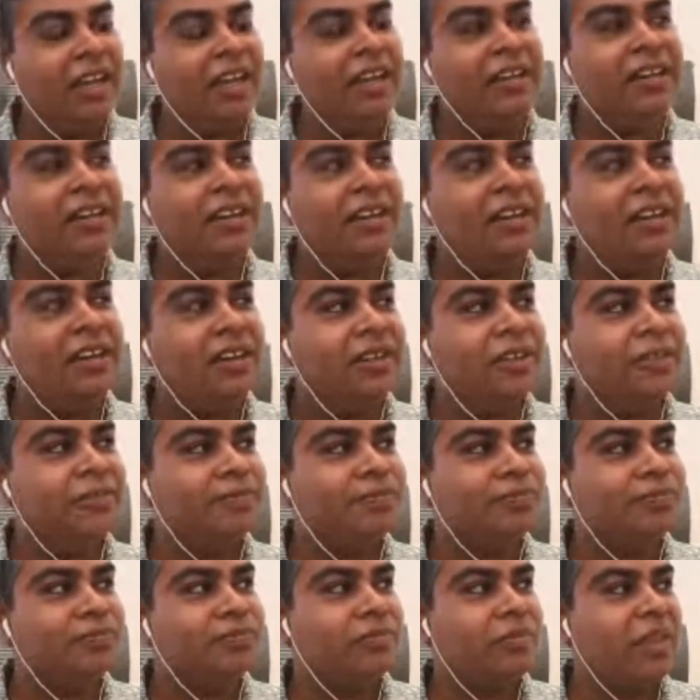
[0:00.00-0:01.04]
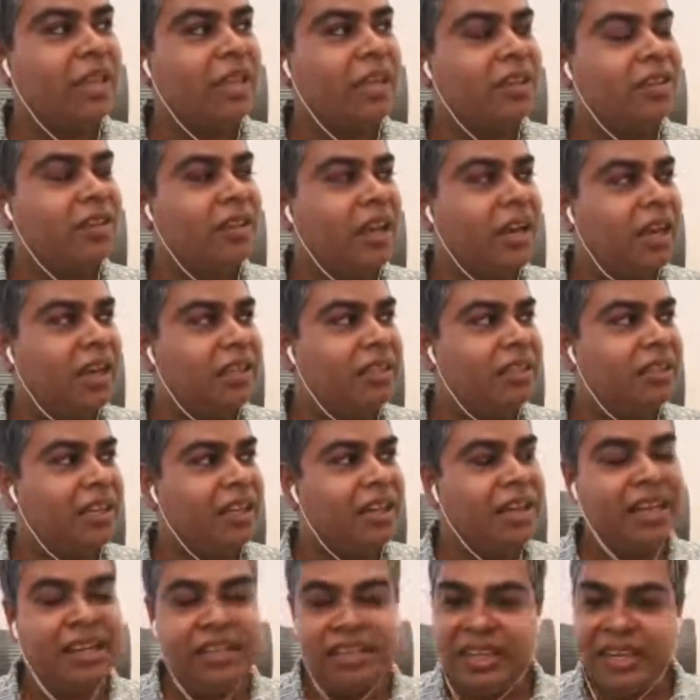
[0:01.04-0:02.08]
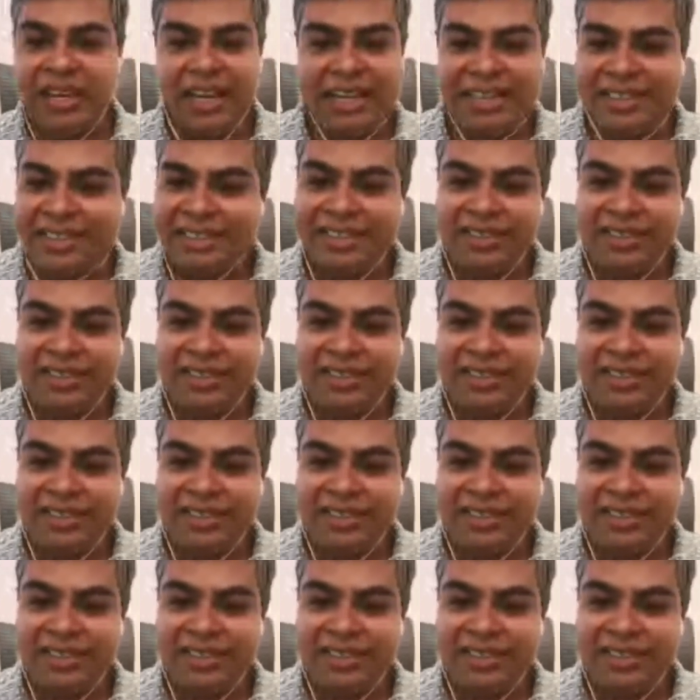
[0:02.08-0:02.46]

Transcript: And then I realized